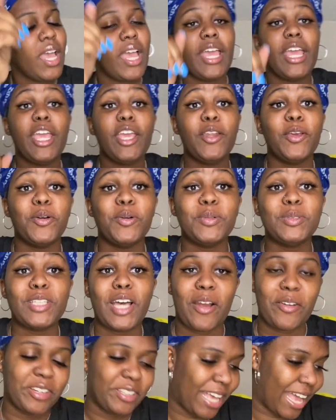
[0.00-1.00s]
Anywho,
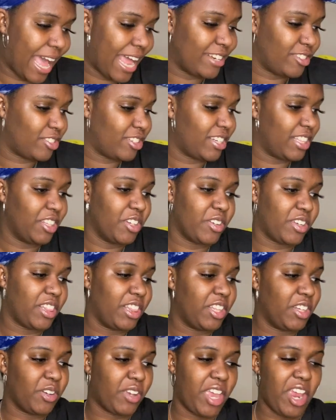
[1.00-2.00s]
sorry, got a
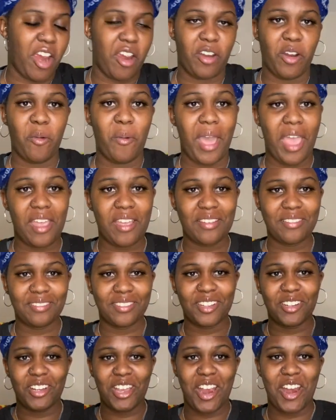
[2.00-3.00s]
little carried away. a
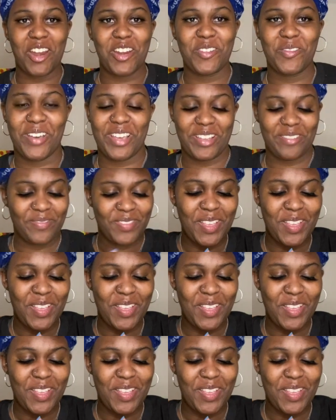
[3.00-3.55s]
little carried away.